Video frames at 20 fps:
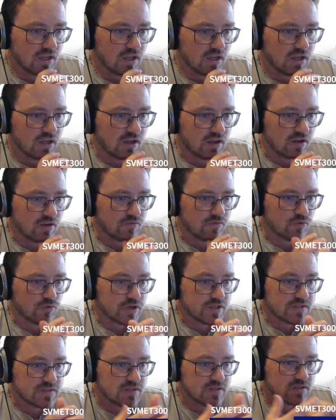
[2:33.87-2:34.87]

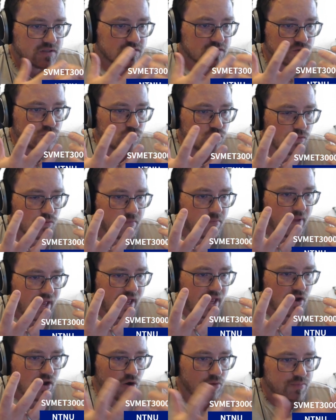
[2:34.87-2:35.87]
For instance, you
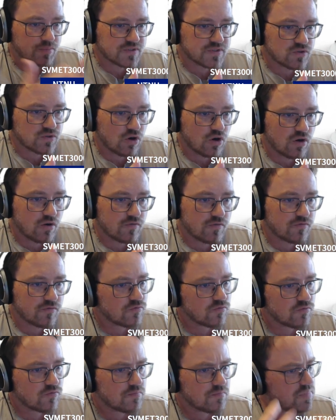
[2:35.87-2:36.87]
may
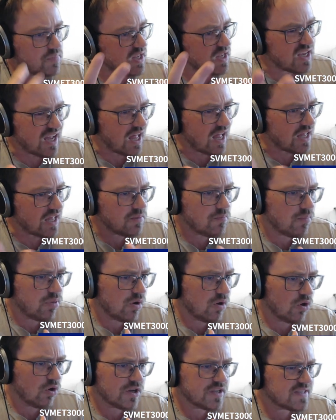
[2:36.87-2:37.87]
observe being
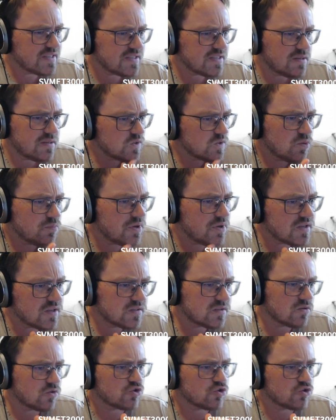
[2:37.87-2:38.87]
unemployed seems to be a
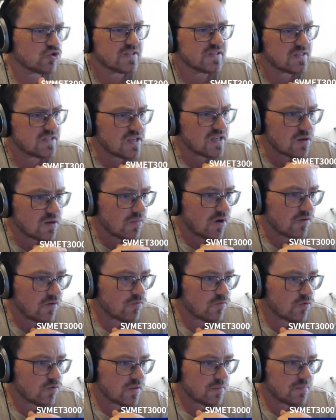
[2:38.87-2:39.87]
social stigma
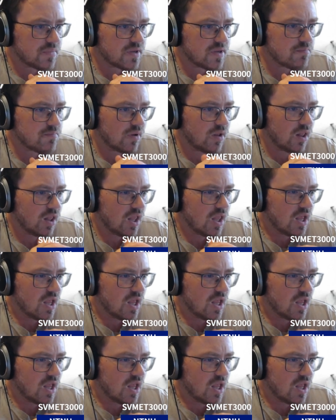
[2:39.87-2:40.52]
for the people